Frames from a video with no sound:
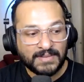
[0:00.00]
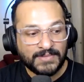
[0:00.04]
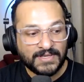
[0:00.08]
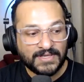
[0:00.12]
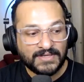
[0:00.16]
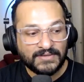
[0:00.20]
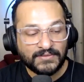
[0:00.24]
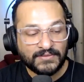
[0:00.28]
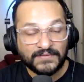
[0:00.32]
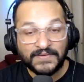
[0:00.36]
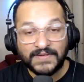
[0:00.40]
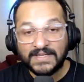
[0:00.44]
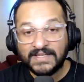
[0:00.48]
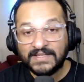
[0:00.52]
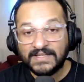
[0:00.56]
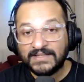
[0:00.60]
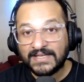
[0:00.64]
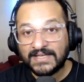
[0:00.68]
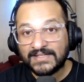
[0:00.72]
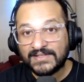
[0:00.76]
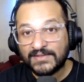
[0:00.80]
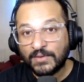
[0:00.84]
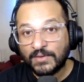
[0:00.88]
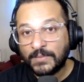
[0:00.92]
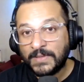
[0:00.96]
you feel
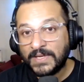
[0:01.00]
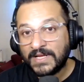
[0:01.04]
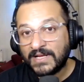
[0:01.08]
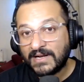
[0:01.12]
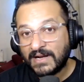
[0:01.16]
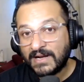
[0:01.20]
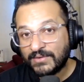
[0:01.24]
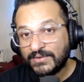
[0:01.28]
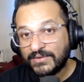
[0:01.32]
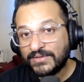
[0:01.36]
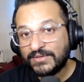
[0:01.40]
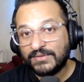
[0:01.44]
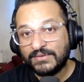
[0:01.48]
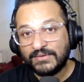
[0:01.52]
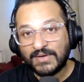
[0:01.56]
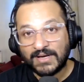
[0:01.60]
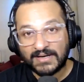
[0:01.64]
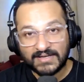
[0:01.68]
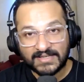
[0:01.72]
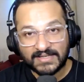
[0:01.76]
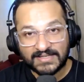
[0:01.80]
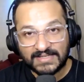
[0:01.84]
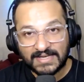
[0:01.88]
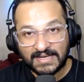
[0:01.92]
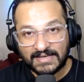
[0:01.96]
there's nobody around you who
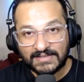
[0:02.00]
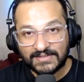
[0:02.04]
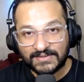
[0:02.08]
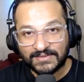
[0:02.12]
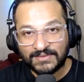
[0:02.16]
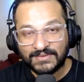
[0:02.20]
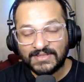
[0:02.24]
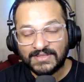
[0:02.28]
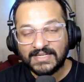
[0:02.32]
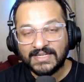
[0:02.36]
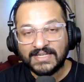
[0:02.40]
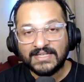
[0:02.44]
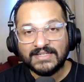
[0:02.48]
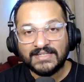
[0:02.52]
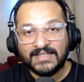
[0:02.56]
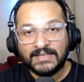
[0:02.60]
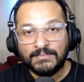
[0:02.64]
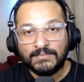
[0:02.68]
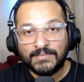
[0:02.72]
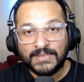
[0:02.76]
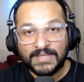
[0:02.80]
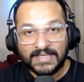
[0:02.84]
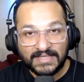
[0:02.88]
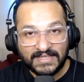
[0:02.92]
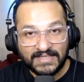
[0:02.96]
understands you, then
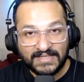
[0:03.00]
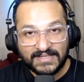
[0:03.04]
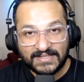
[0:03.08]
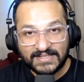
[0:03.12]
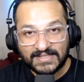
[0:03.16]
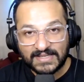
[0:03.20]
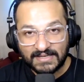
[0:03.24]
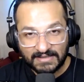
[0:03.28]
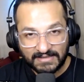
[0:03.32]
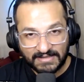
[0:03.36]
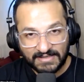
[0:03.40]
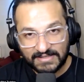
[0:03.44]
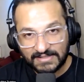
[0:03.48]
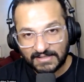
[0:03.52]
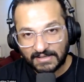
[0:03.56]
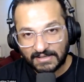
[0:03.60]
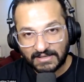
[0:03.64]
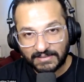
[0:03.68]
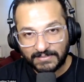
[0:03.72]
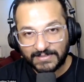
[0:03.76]
please reach out.